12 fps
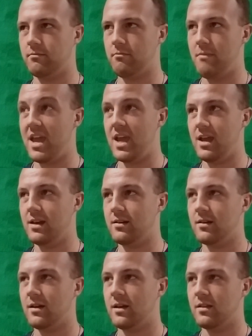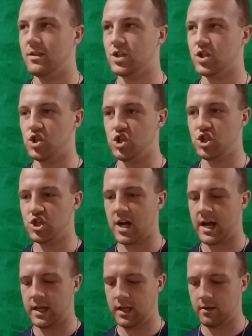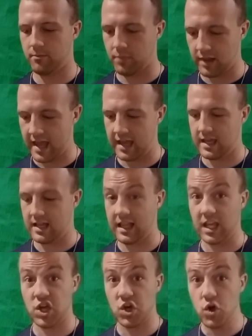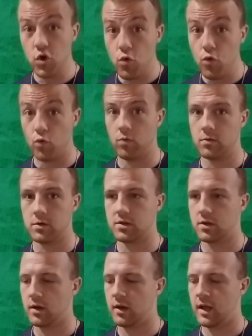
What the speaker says: made this giant blanket, like, huge,